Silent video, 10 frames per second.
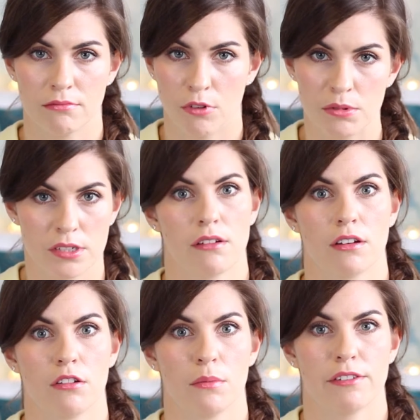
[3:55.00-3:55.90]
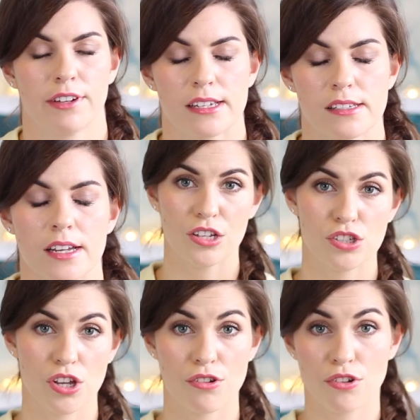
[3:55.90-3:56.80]
what was going on in my face.
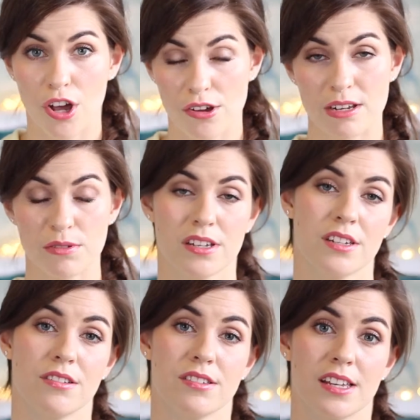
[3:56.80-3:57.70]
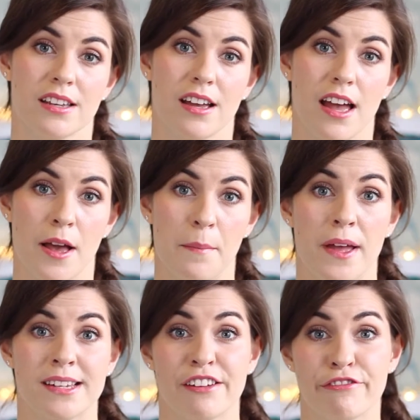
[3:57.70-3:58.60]
So not only was I using
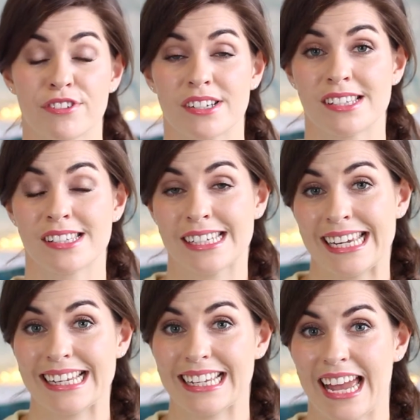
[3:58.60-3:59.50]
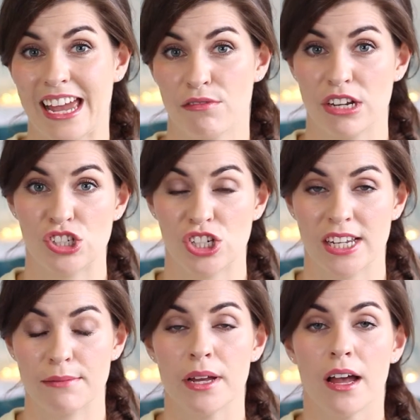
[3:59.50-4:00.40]
a different skincare
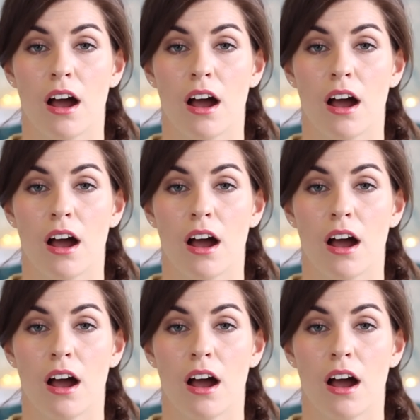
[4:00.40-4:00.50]
regime,